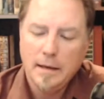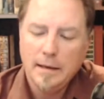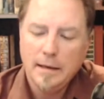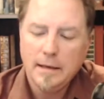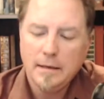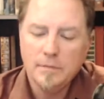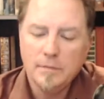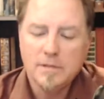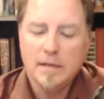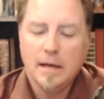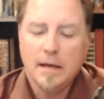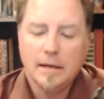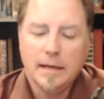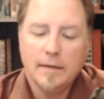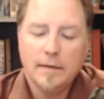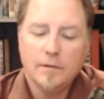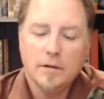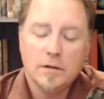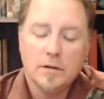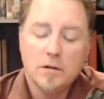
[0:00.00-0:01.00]
He was then
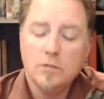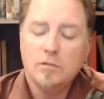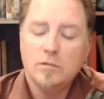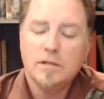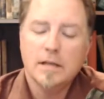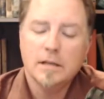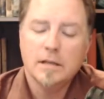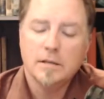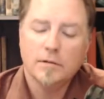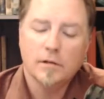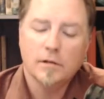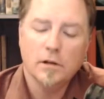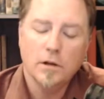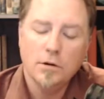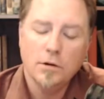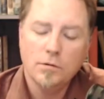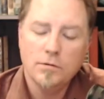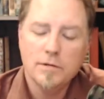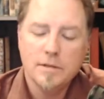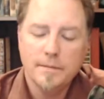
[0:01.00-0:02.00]
given two sets of
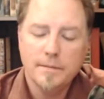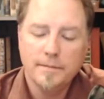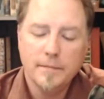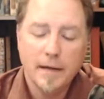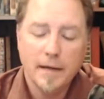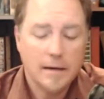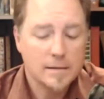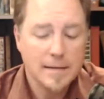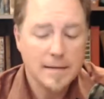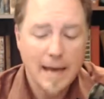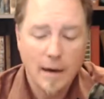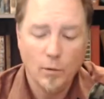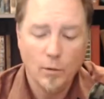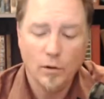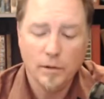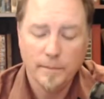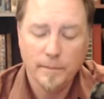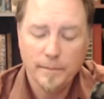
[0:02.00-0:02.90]
clothes and a towel.